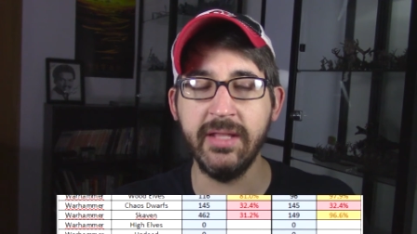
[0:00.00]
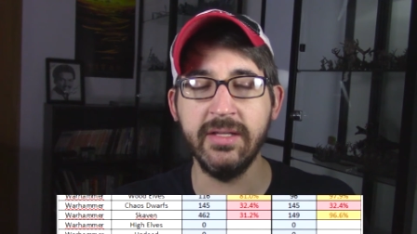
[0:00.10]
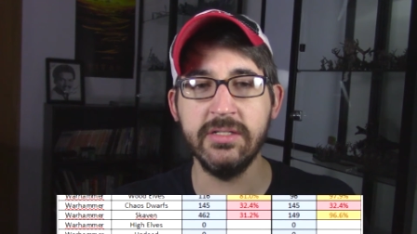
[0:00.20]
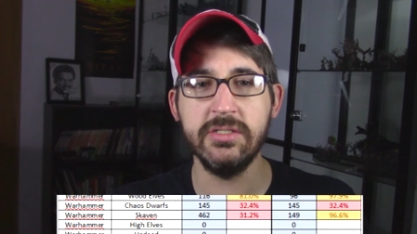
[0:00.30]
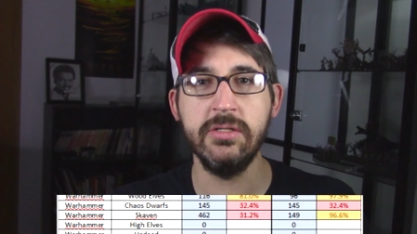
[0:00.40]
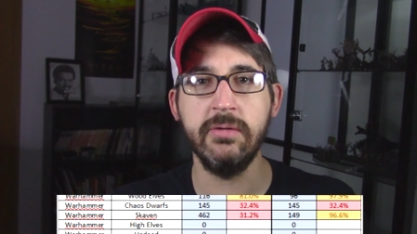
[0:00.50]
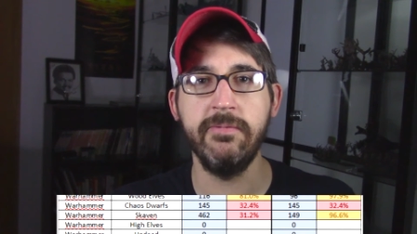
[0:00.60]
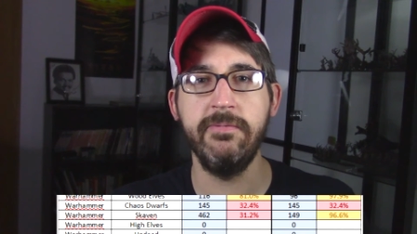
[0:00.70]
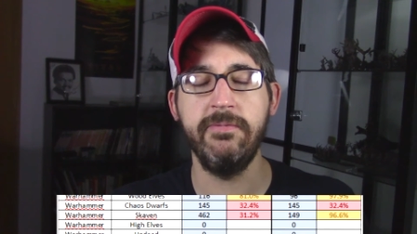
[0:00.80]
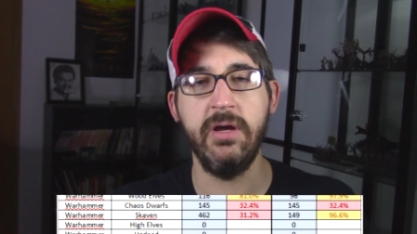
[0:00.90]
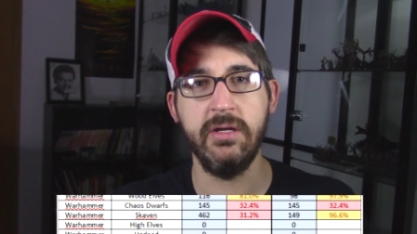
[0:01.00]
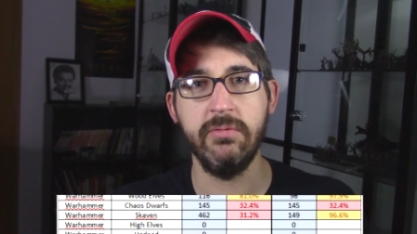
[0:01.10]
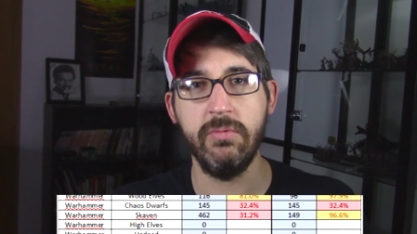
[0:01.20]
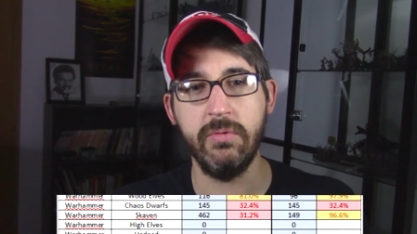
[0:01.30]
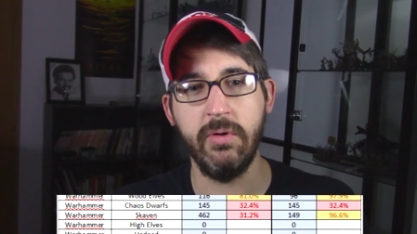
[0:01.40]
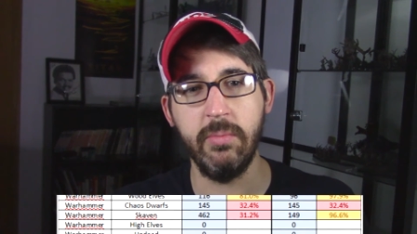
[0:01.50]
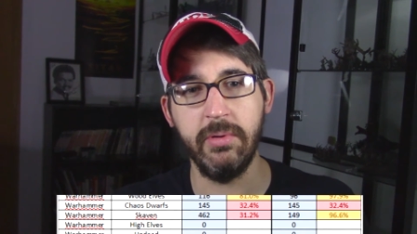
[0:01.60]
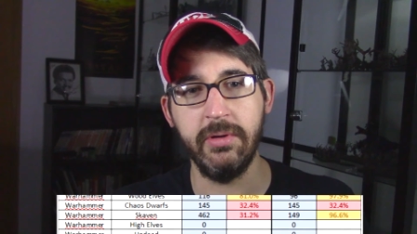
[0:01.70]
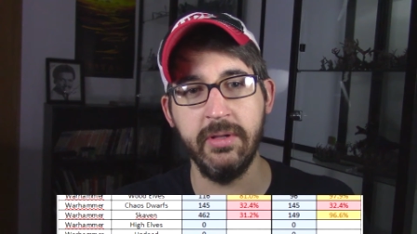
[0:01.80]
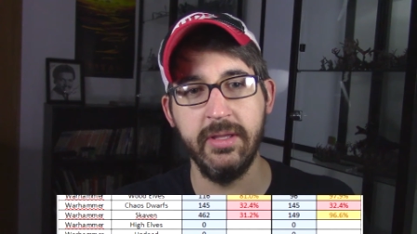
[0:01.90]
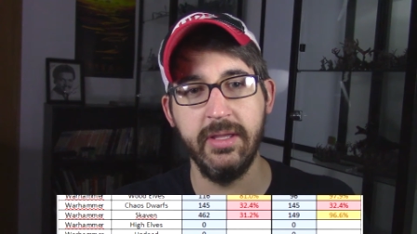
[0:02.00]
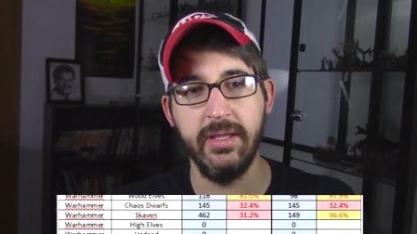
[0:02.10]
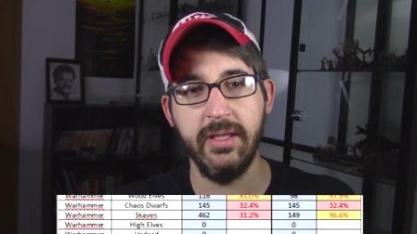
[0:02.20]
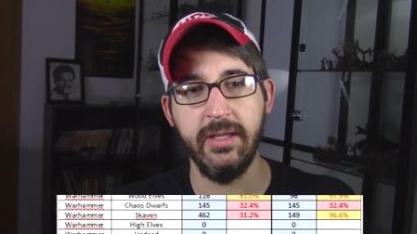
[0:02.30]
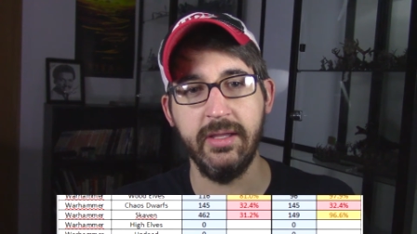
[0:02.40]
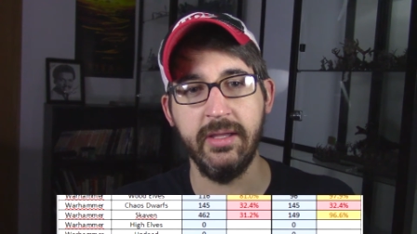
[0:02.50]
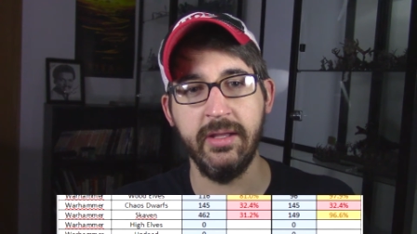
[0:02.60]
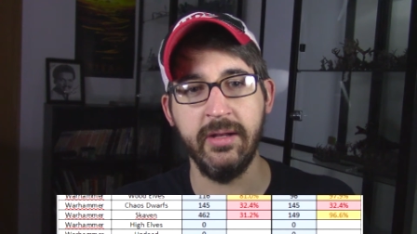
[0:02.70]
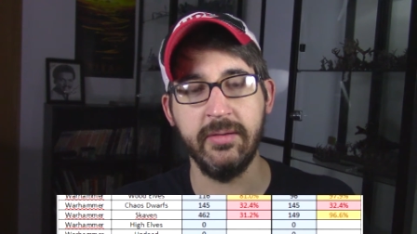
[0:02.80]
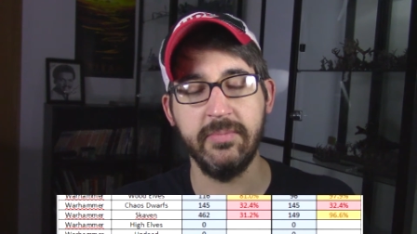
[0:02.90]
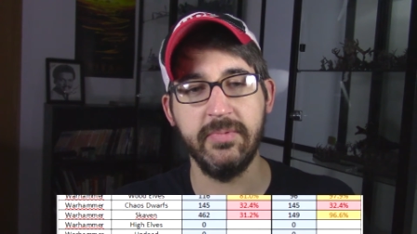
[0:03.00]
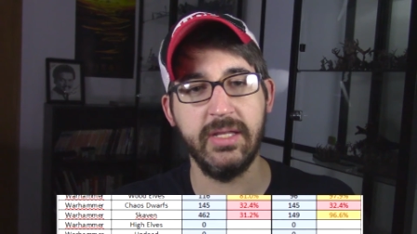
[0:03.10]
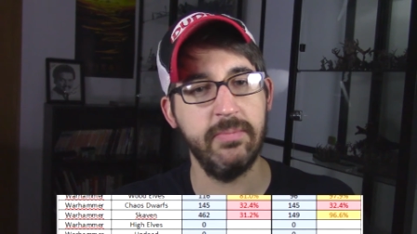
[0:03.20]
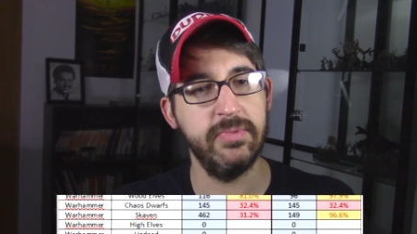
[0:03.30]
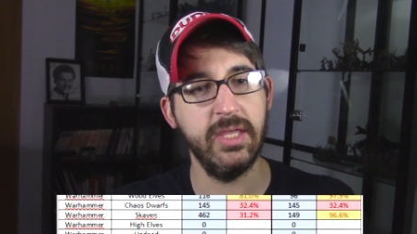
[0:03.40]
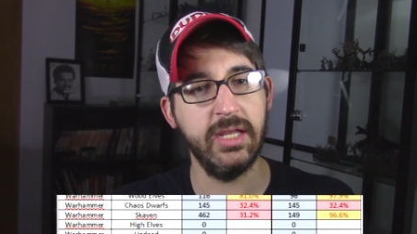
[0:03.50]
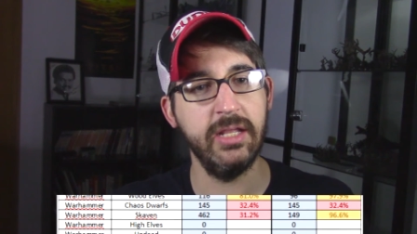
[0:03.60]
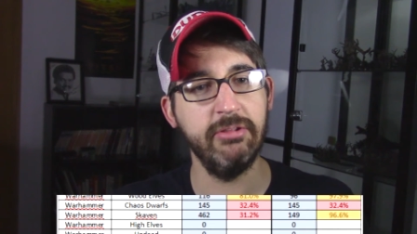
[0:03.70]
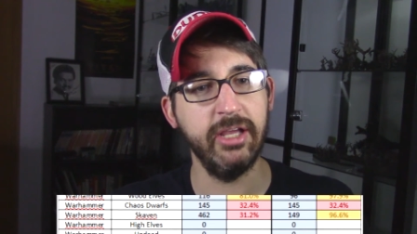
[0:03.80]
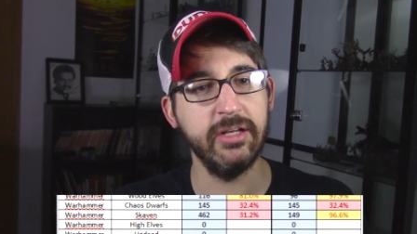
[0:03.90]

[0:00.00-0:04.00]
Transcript: they just look fucking horrible. And I kept thinking, like,